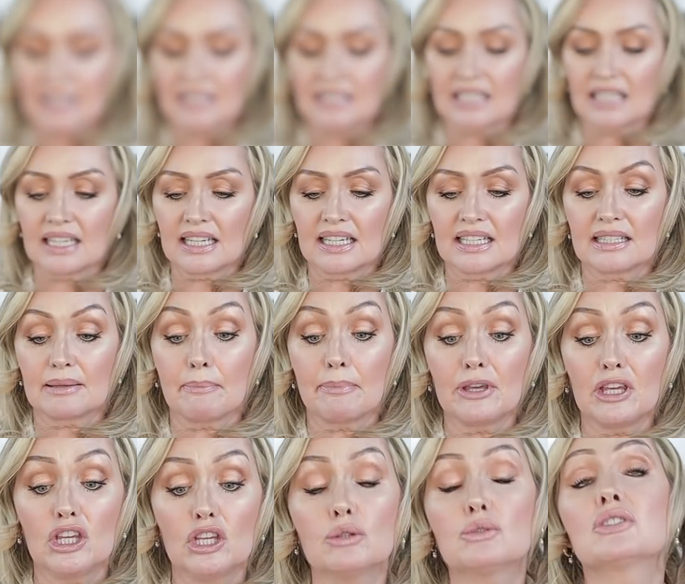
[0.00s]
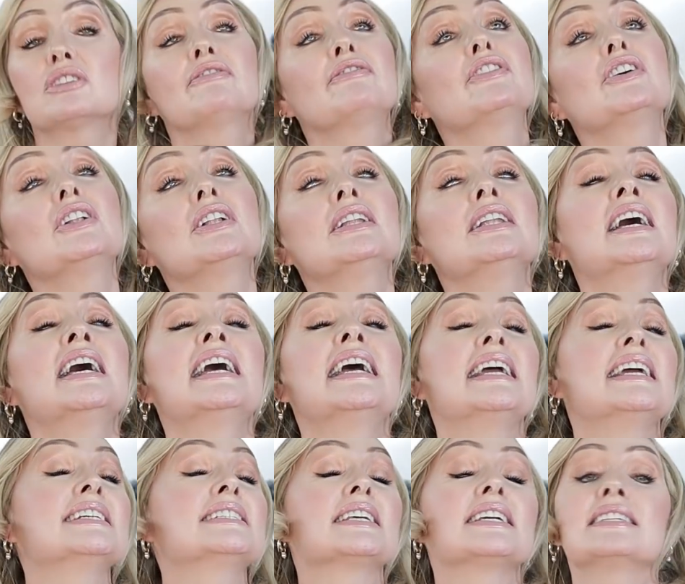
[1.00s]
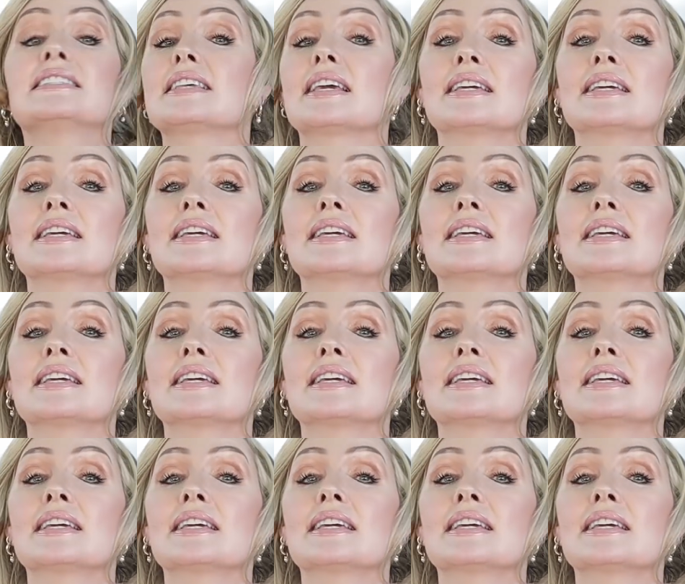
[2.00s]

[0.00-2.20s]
it is beautiful. It is